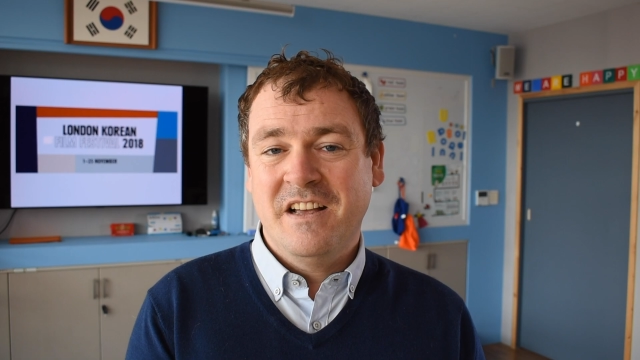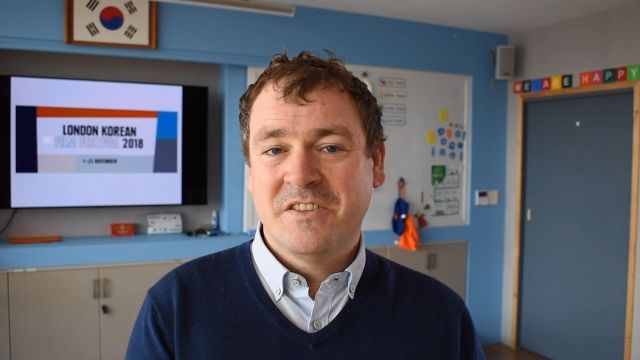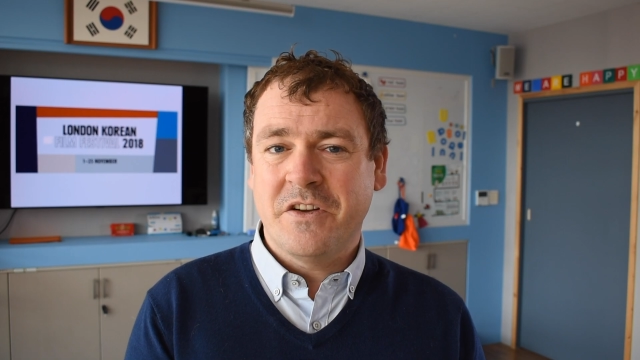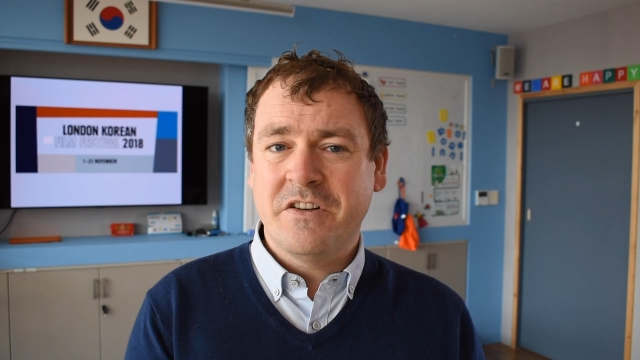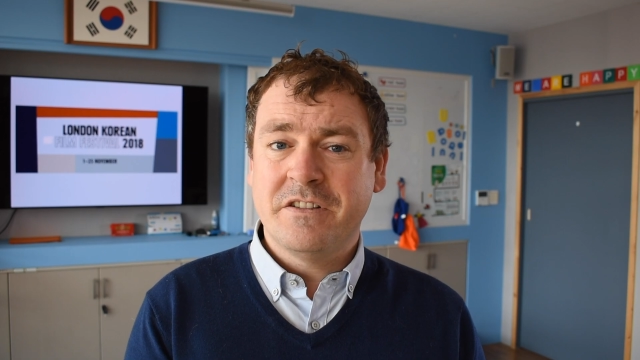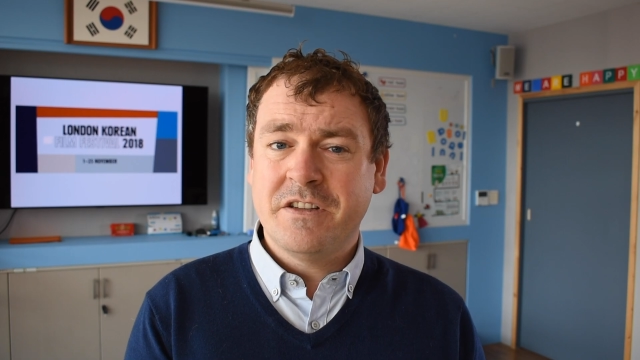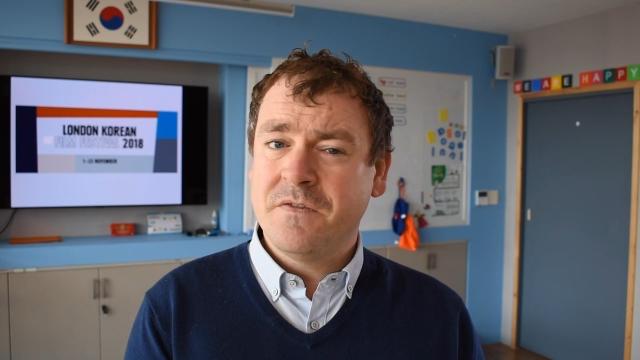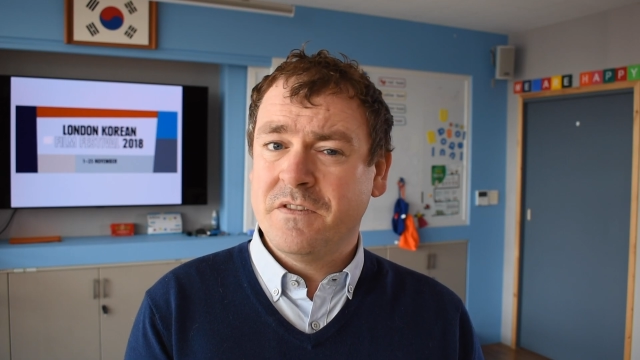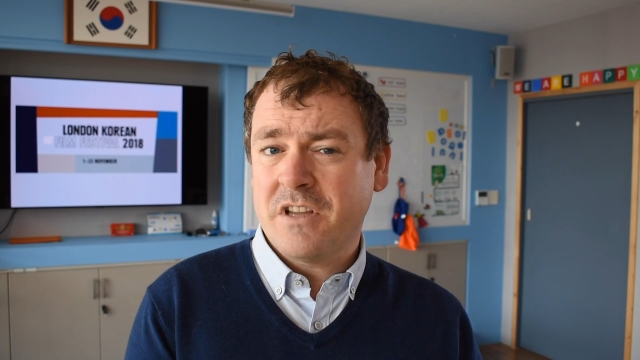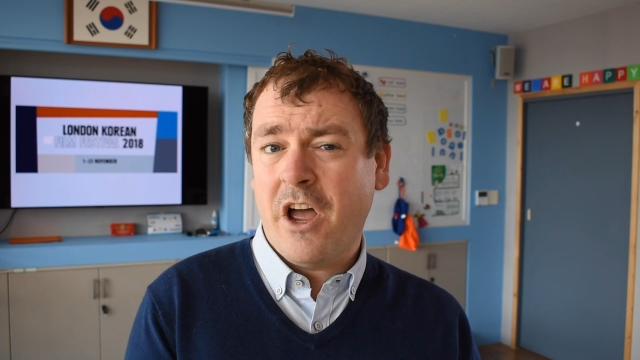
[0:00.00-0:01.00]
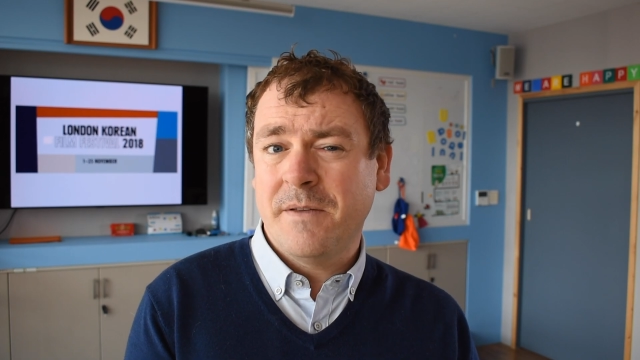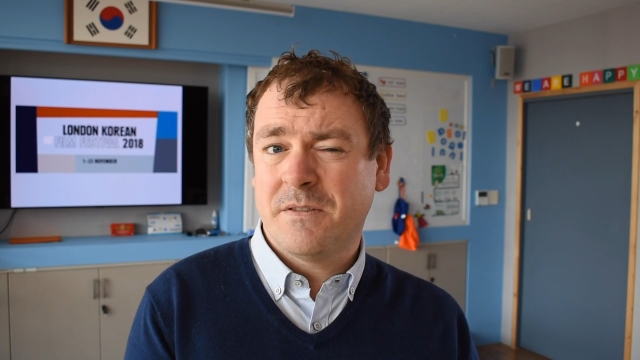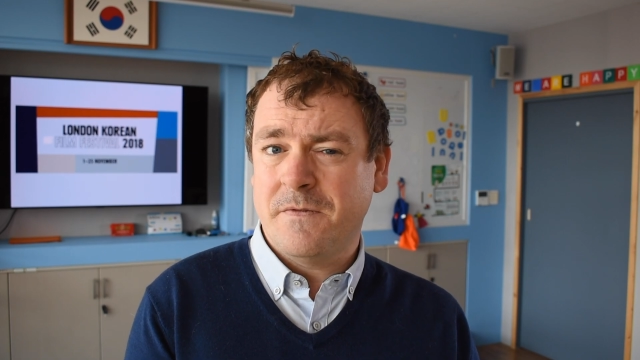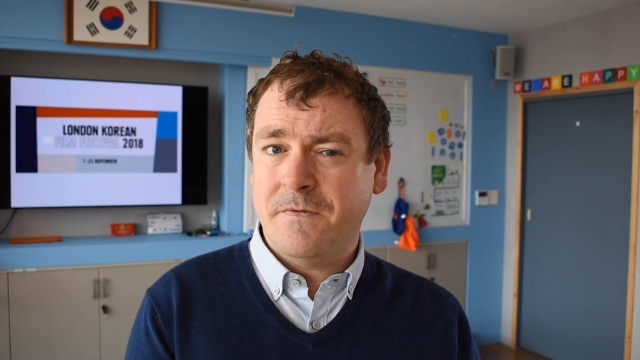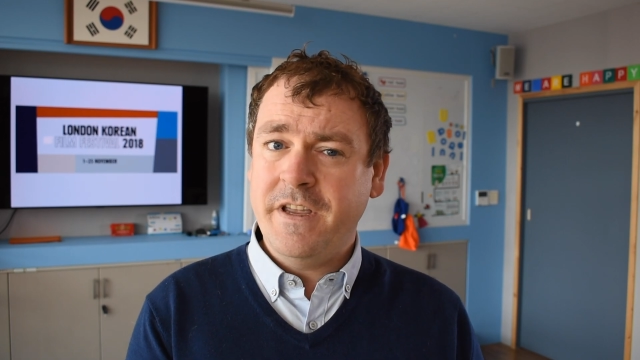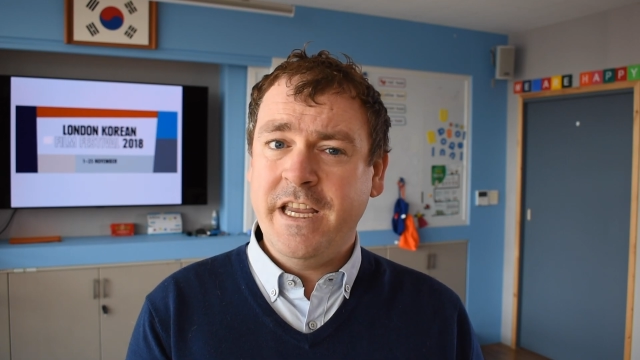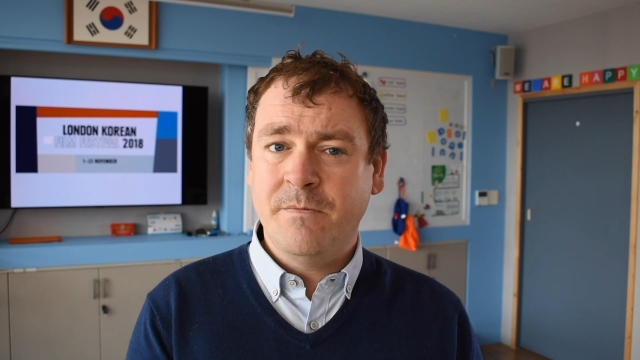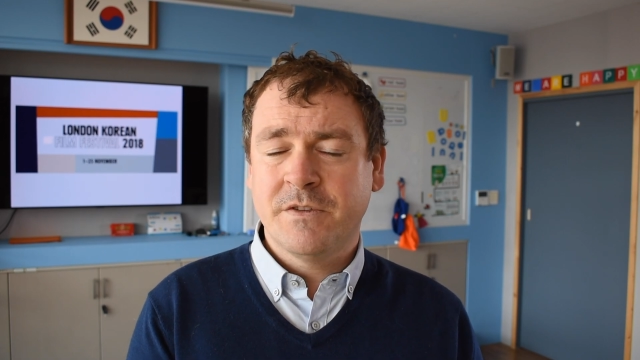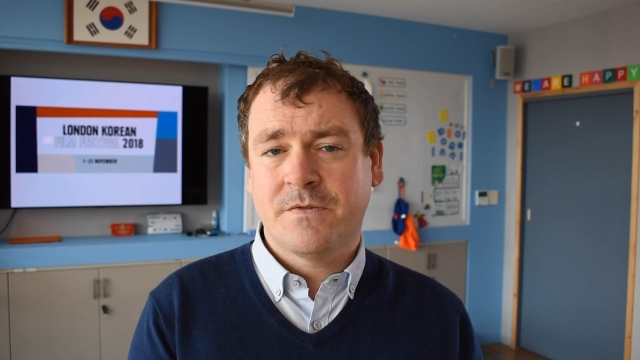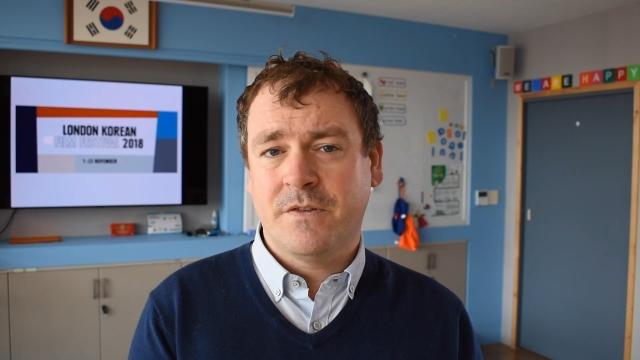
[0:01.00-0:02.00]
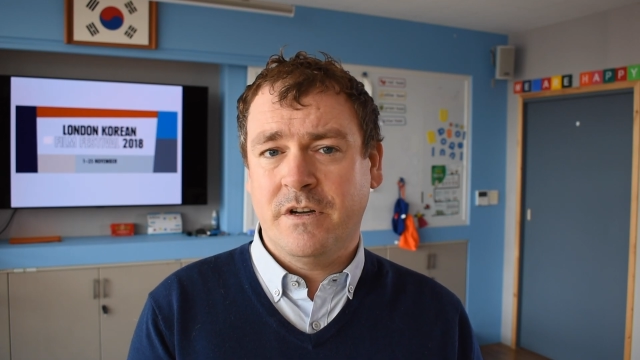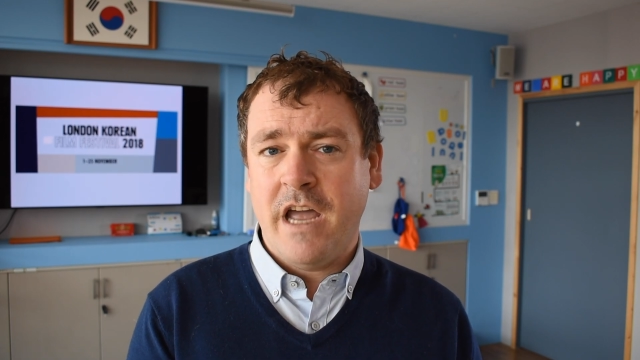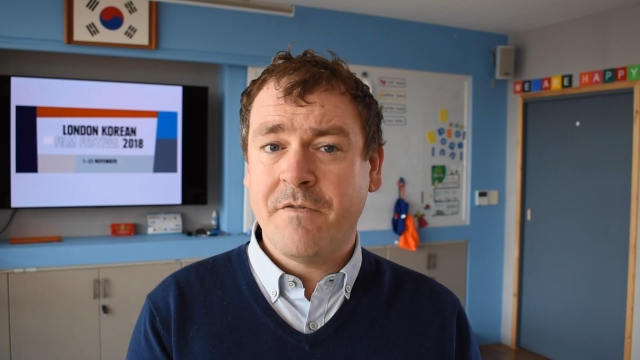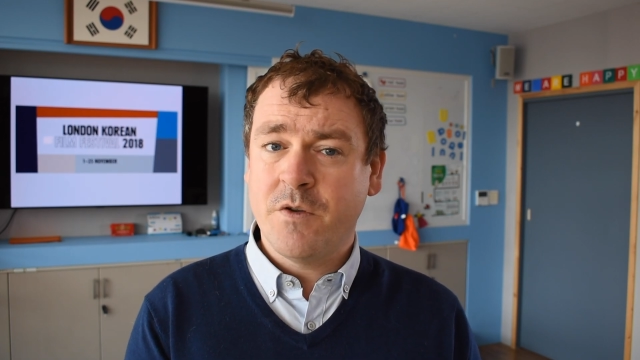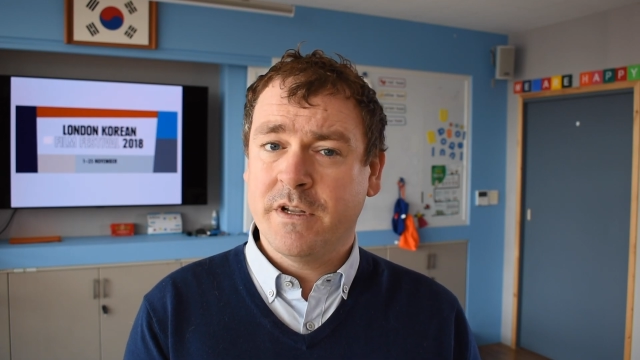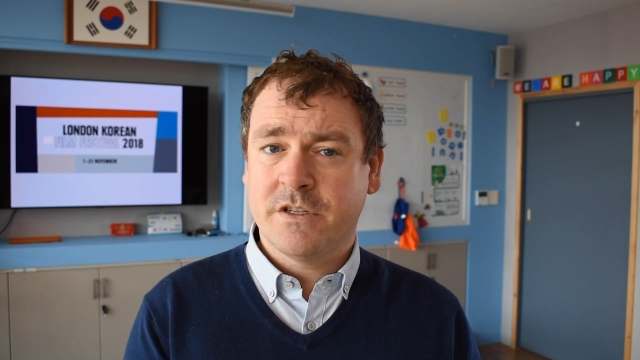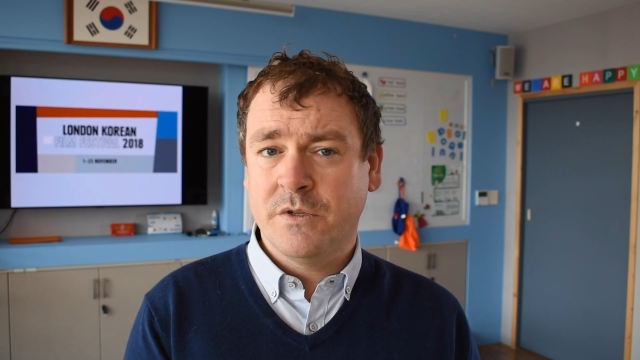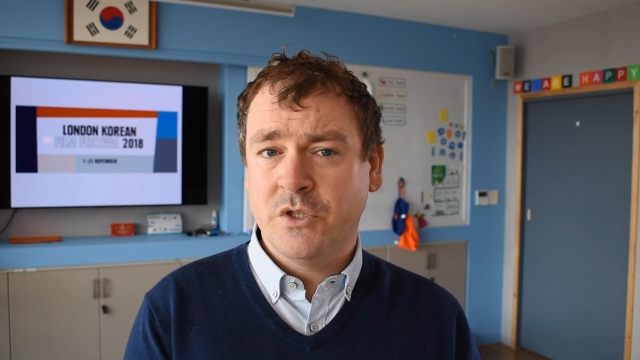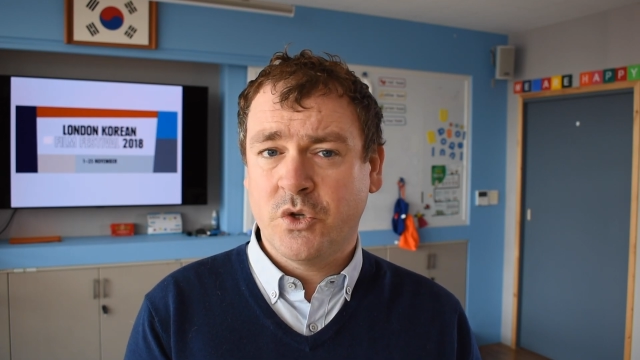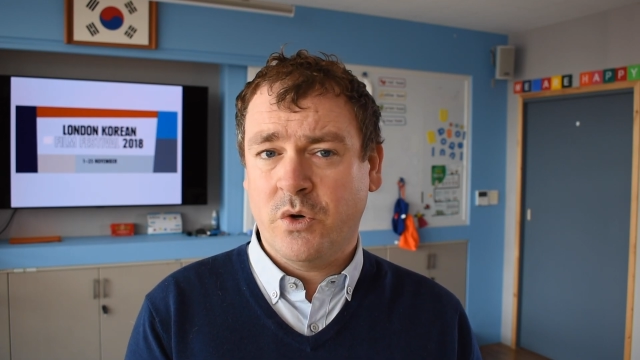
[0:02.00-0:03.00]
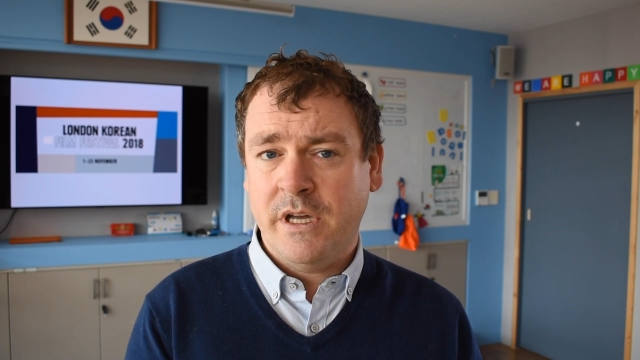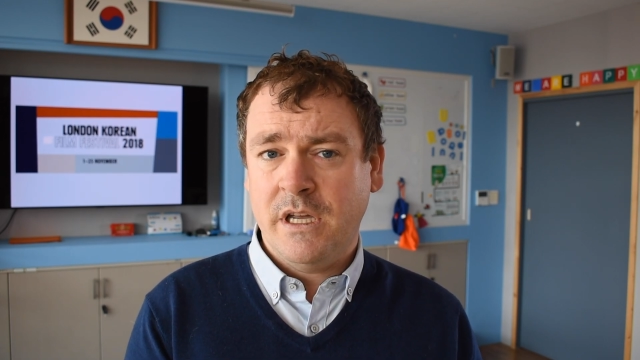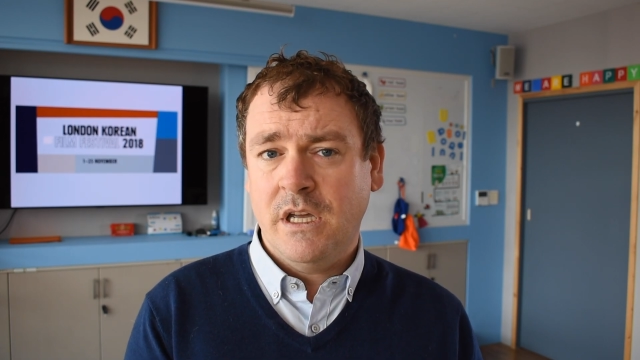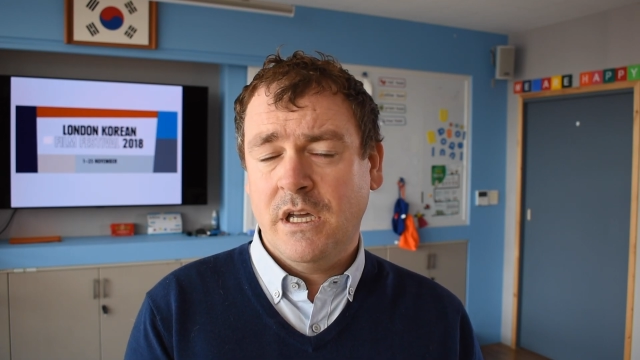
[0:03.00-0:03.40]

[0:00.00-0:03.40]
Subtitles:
So there are different types of themes for everyone to enjoy.